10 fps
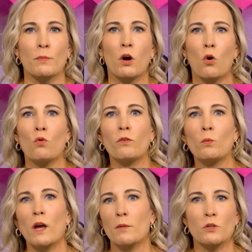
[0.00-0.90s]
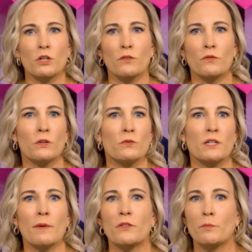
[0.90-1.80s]
but overwhelmed or confused
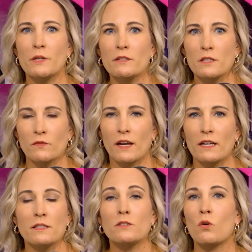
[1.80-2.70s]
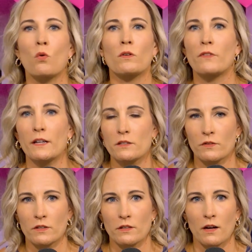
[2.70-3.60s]
about their business finances, or vice
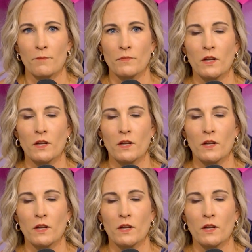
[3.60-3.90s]
versa.